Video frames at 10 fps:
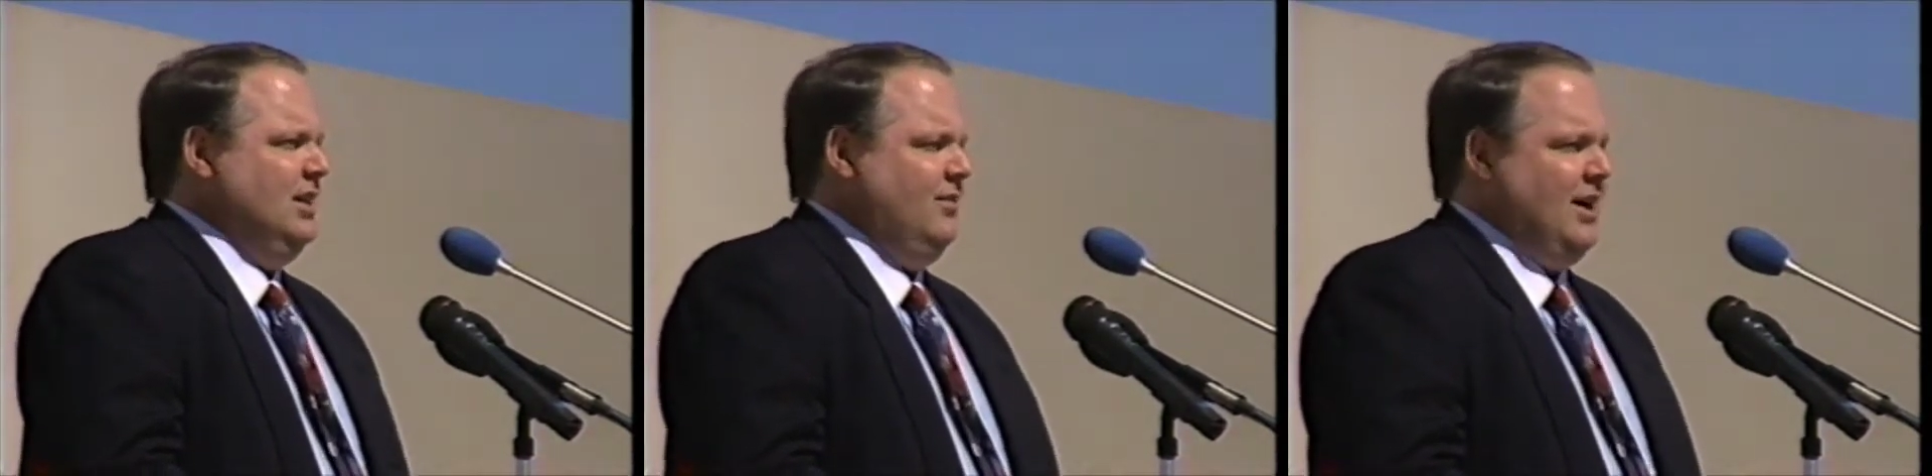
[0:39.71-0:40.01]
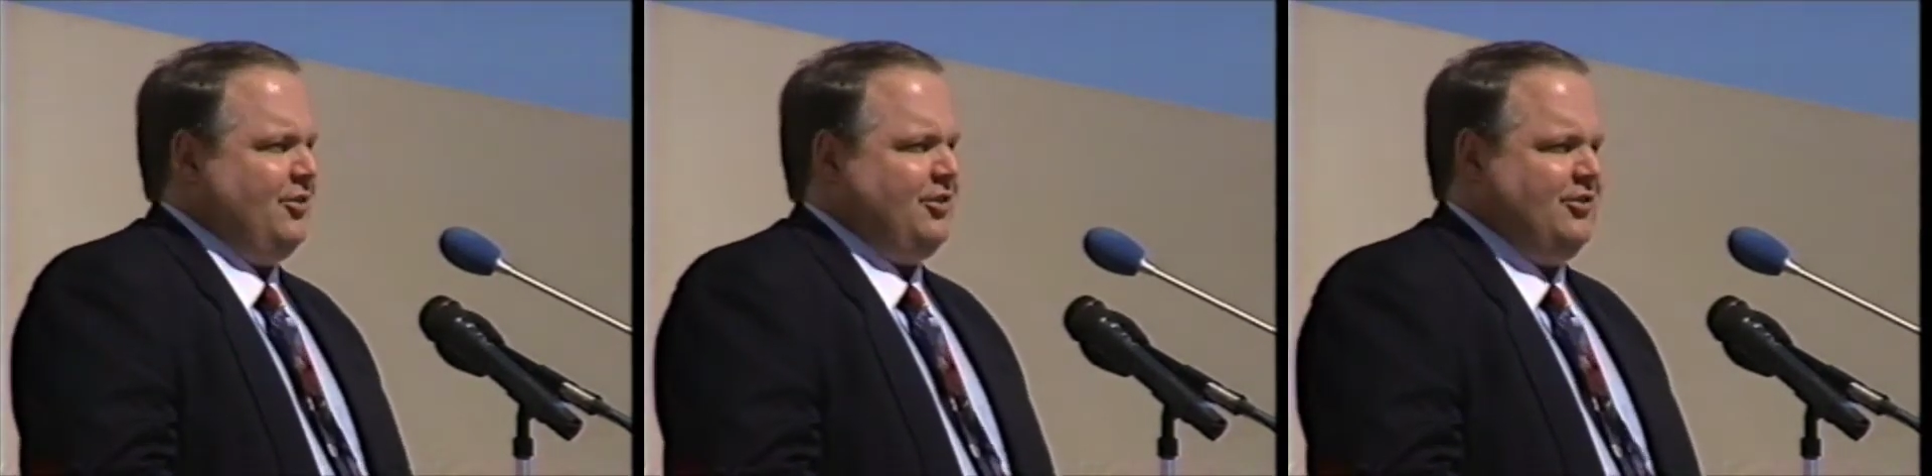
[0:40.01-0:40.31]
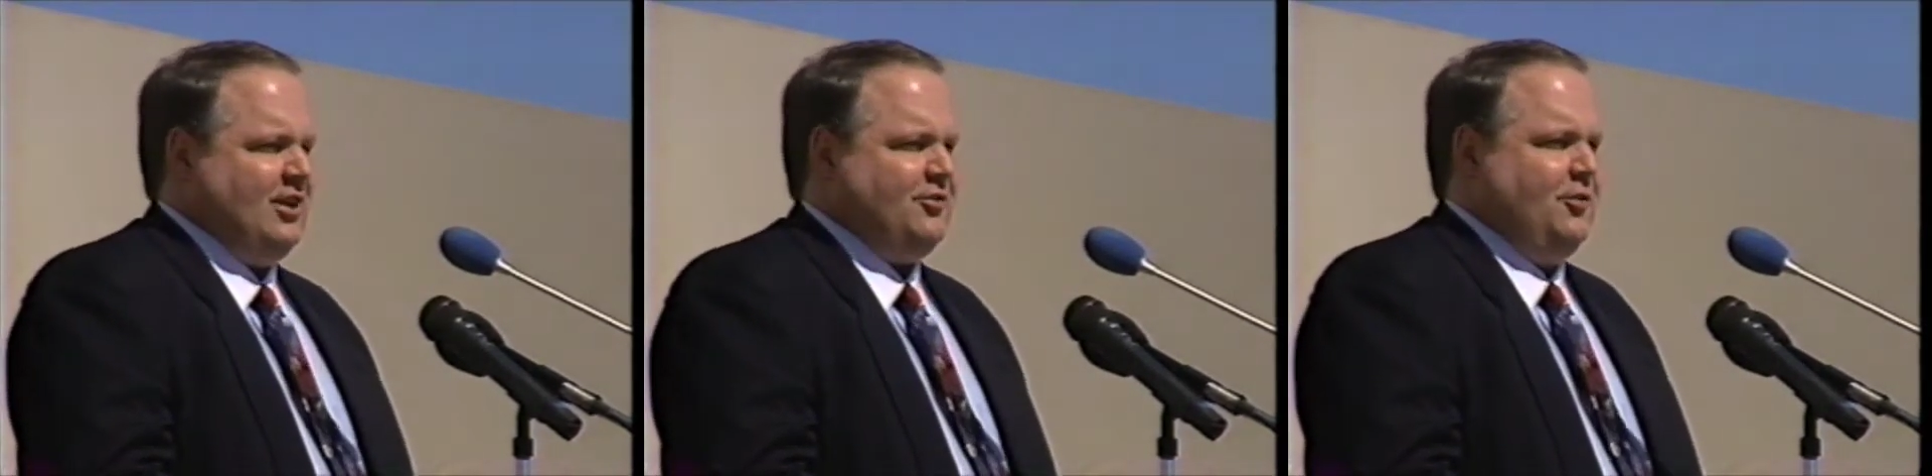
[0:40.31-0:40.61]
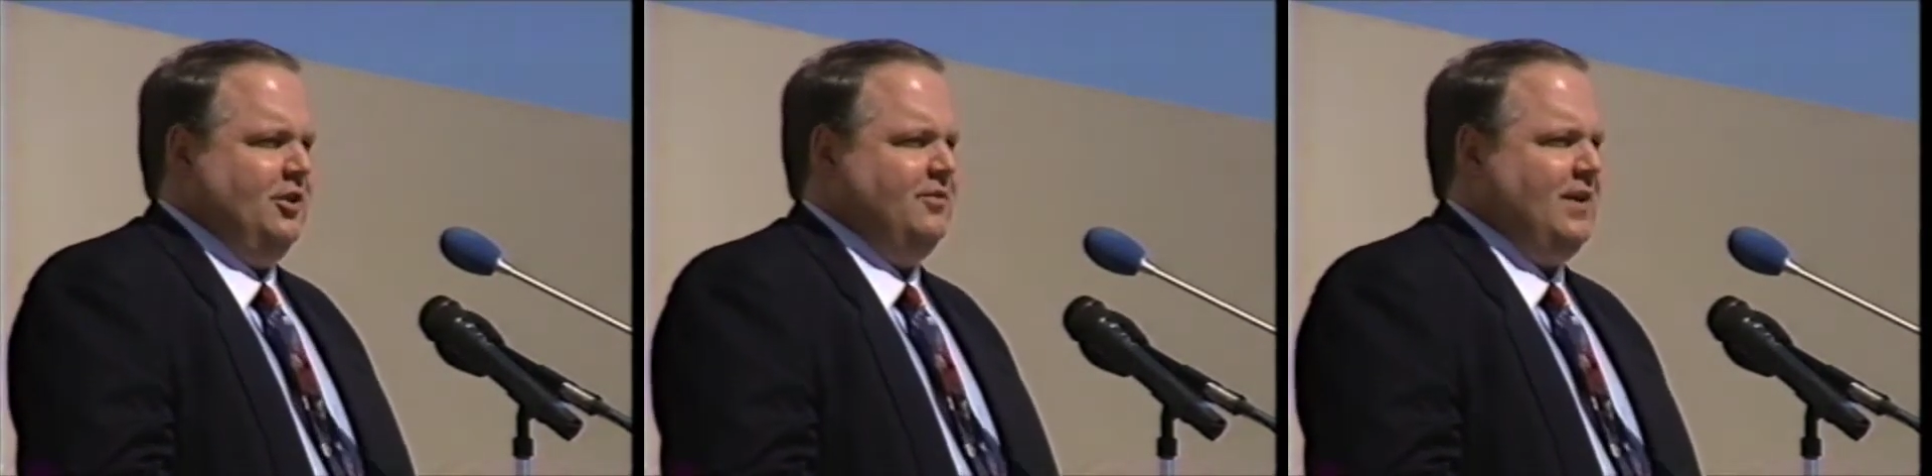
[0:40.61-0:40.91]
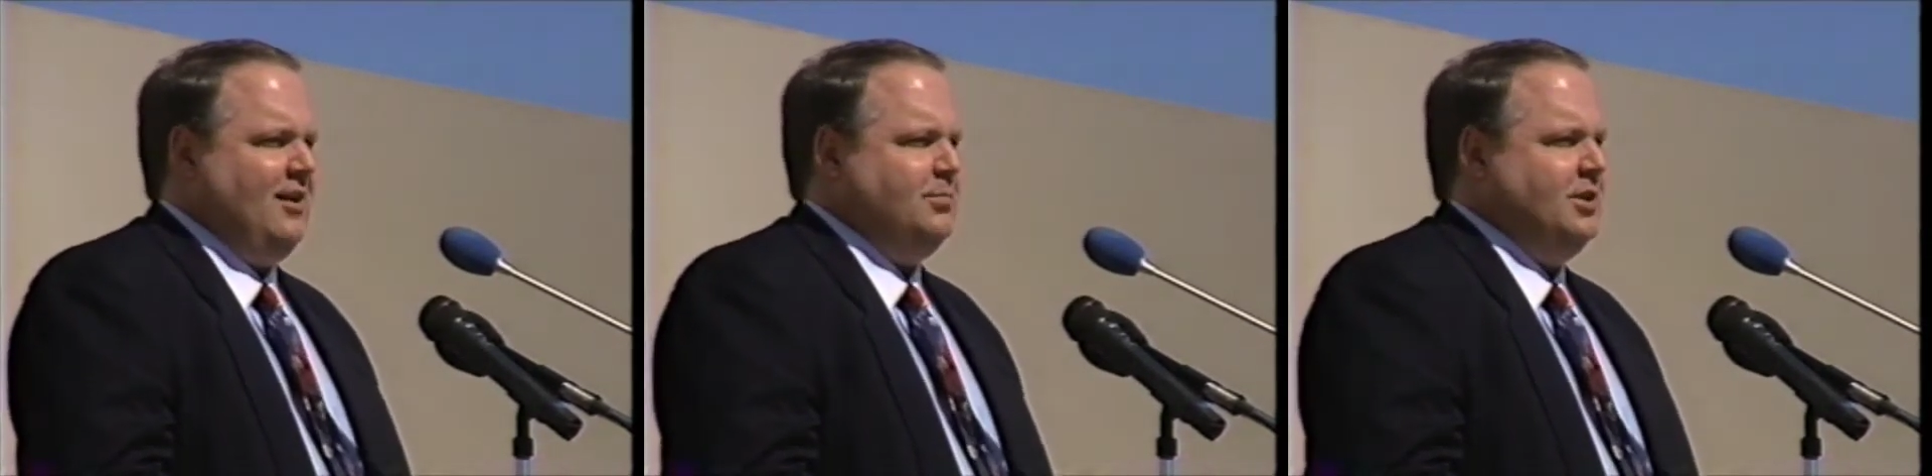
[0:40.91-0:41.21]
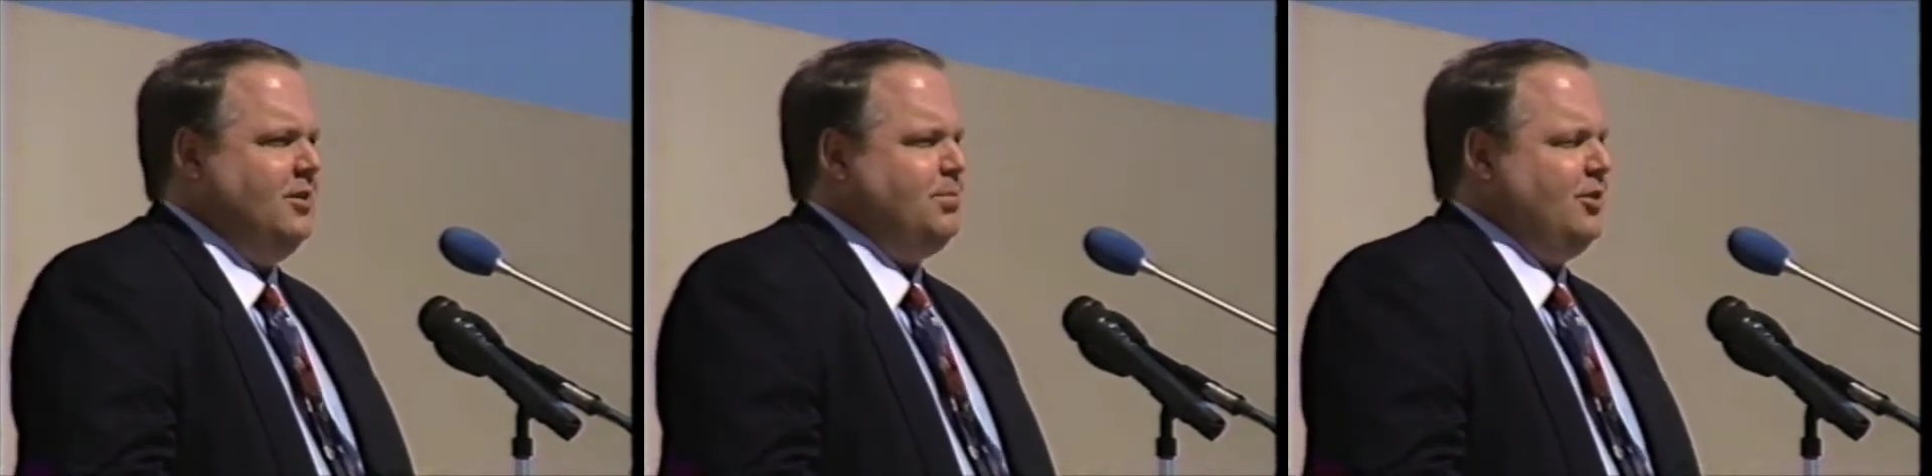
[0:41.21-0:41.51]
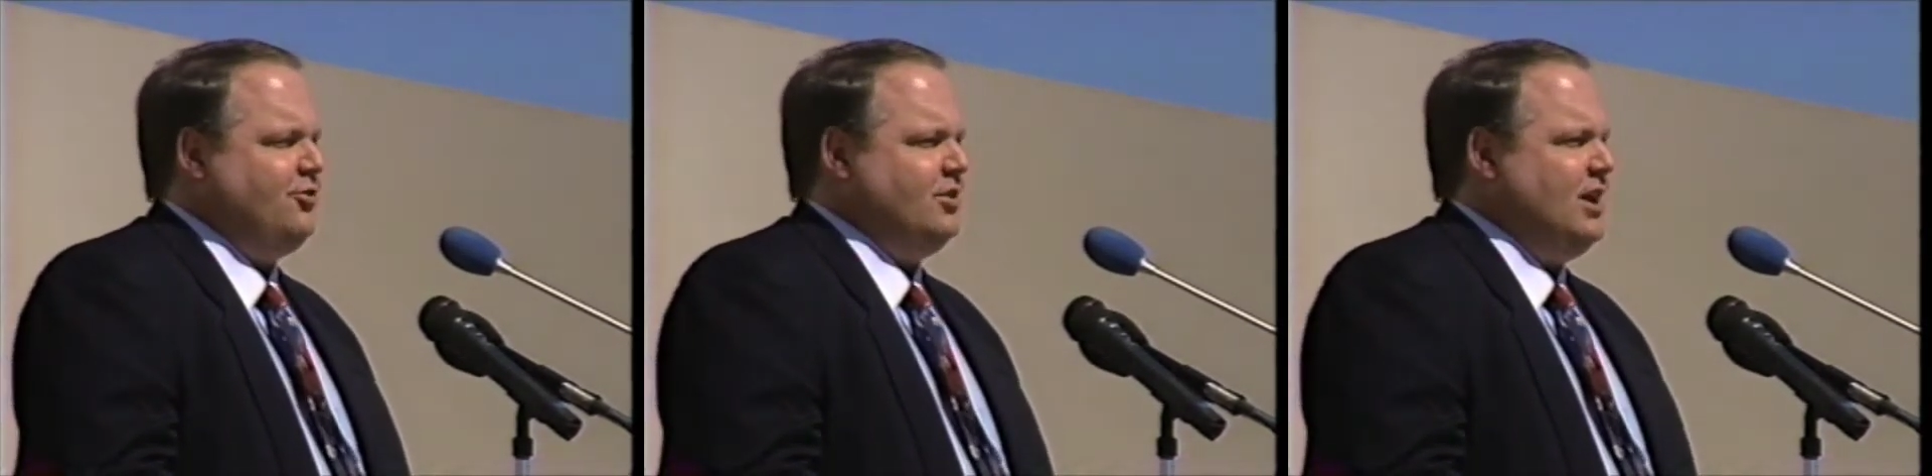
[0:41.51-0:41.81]
of our successful involvement in the
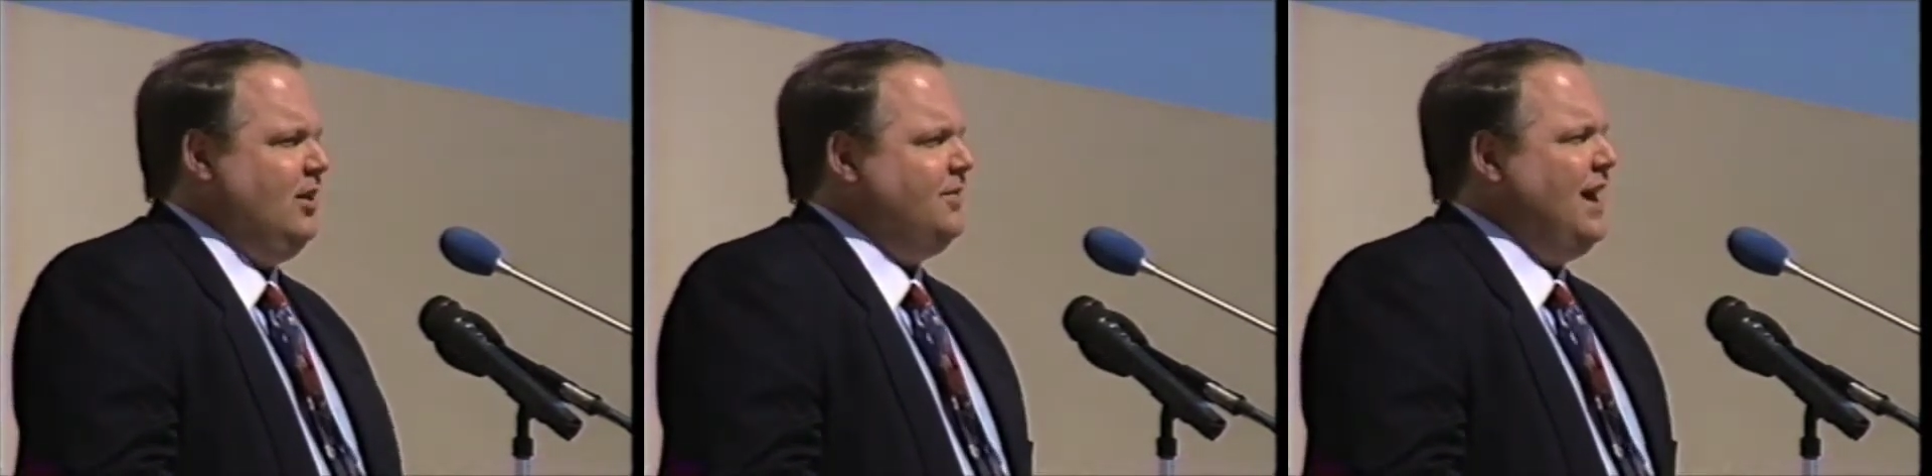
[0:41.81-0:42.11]
Persian Gulf,